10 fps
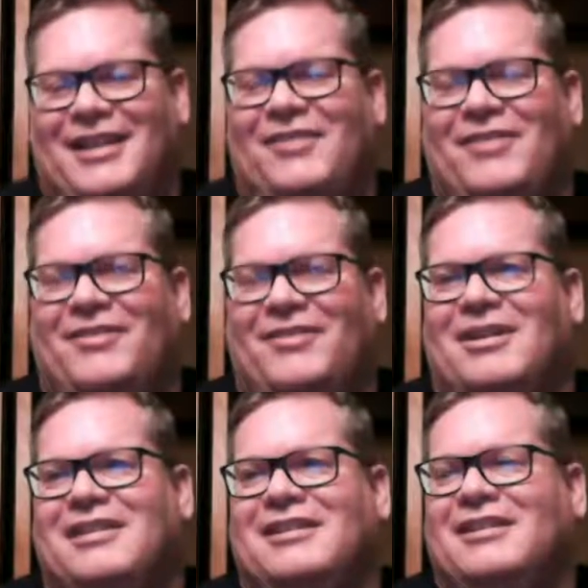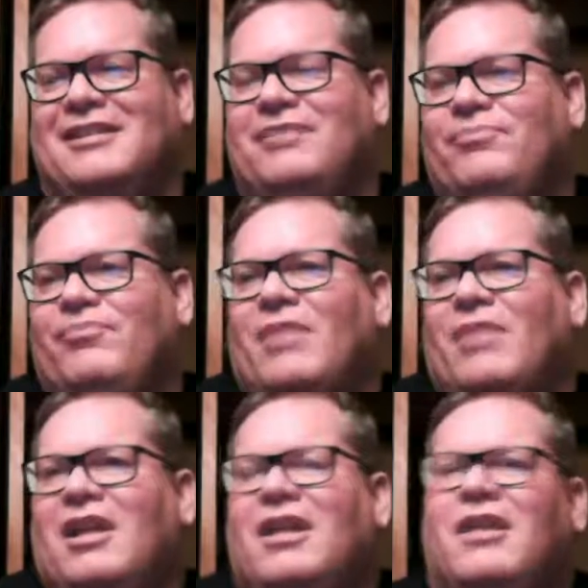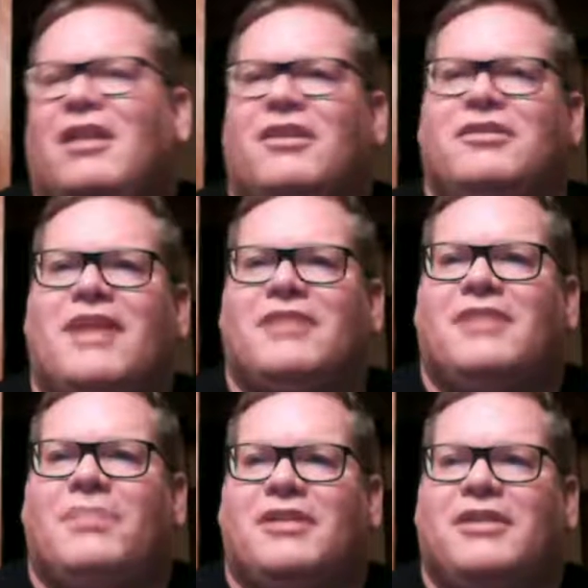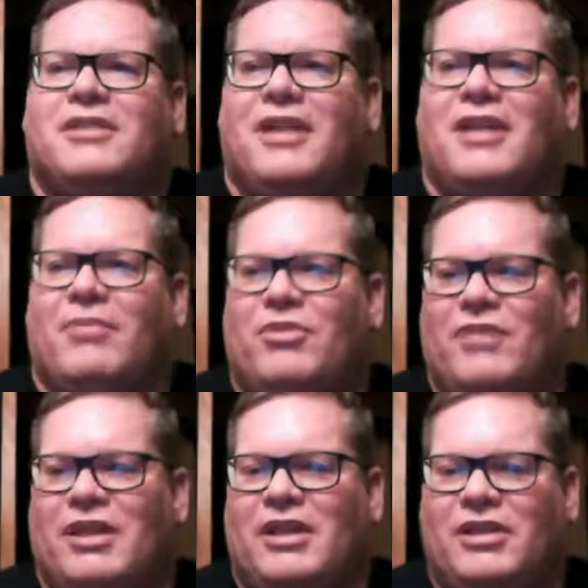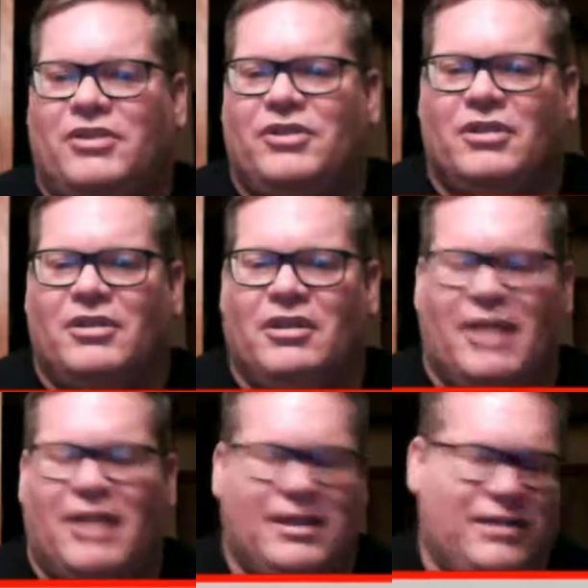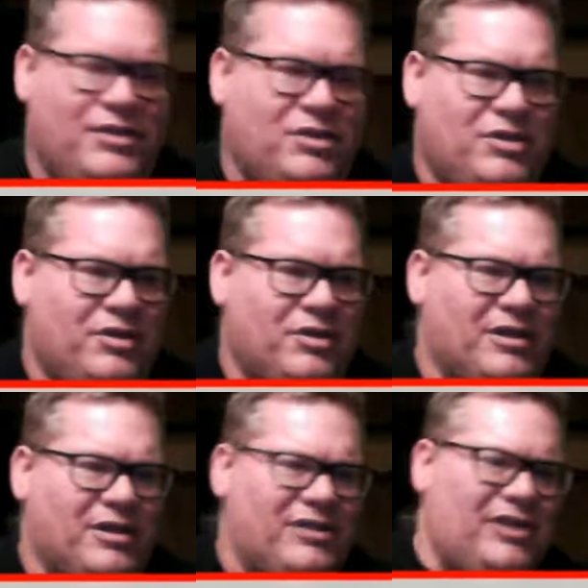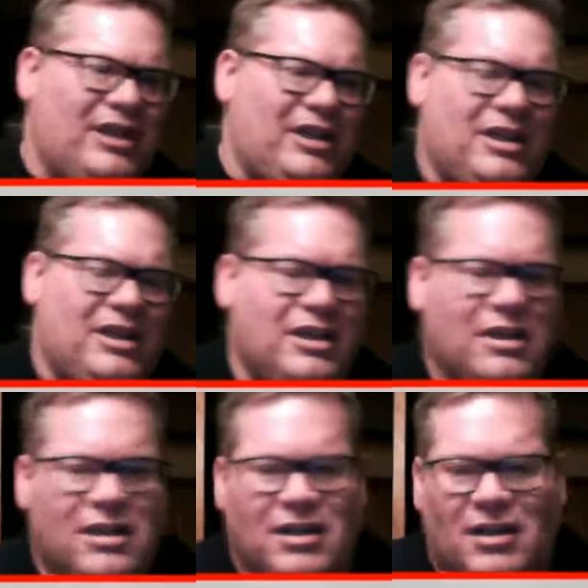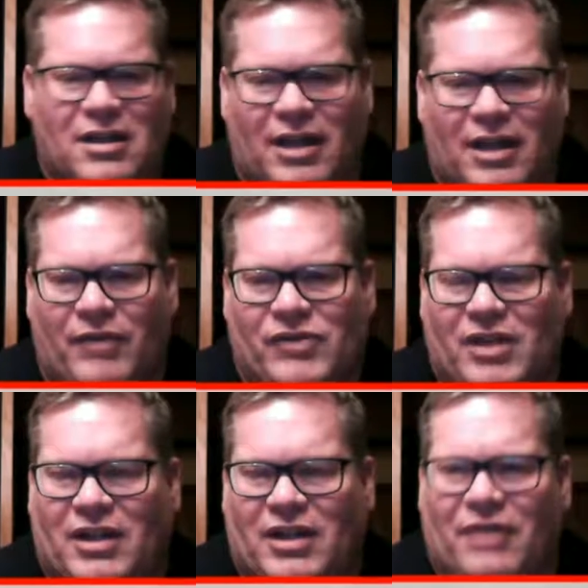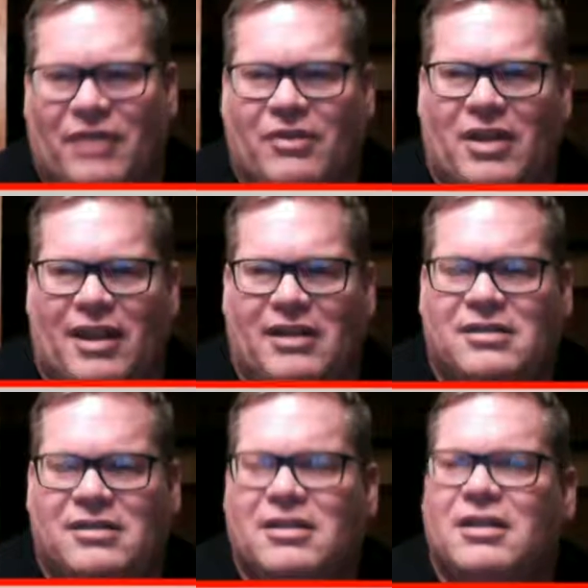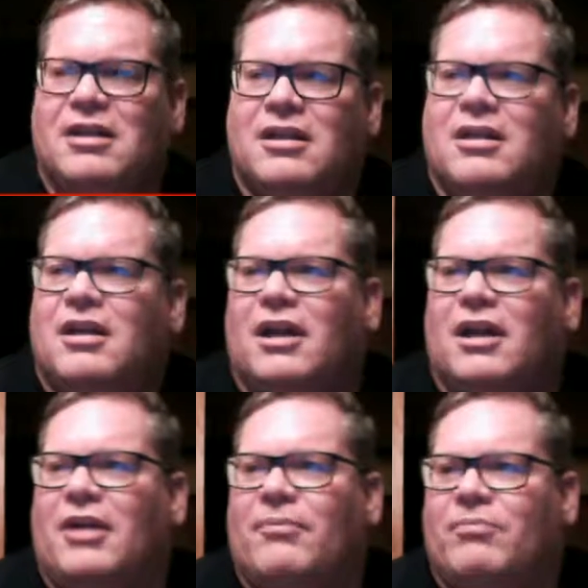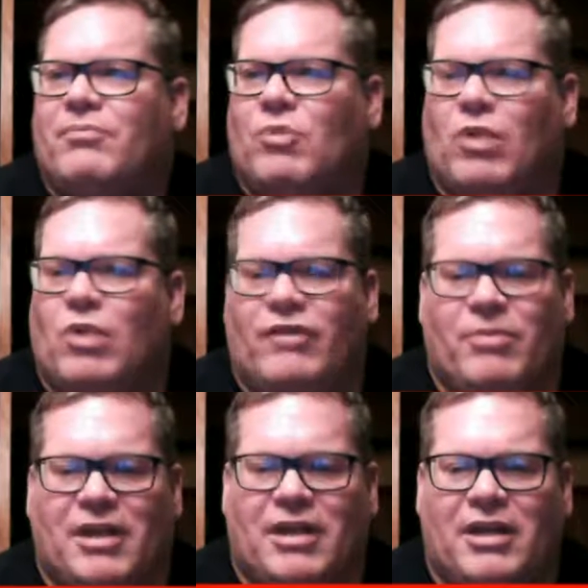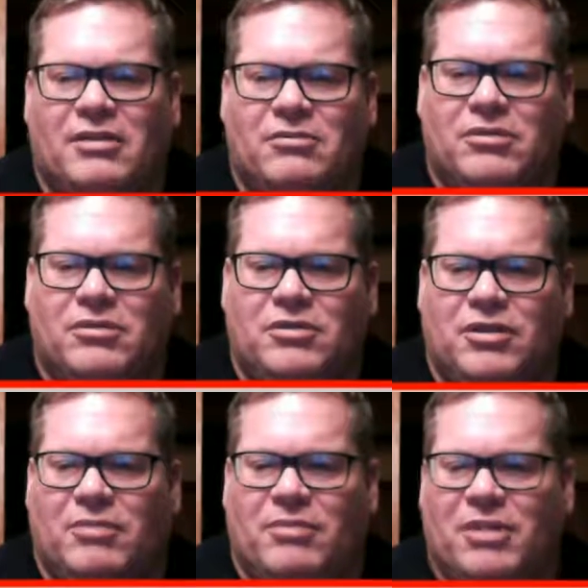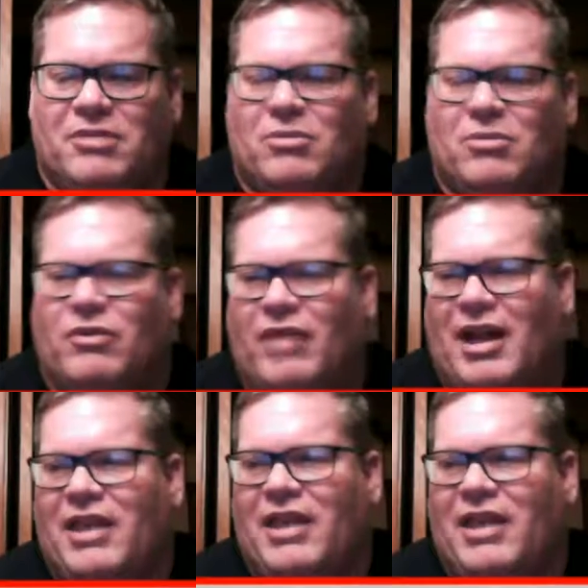was. And there's aspects of that movie or that TV show you're going to see, like we've said in other things. One of them that you didn't mention, Morph, that I thought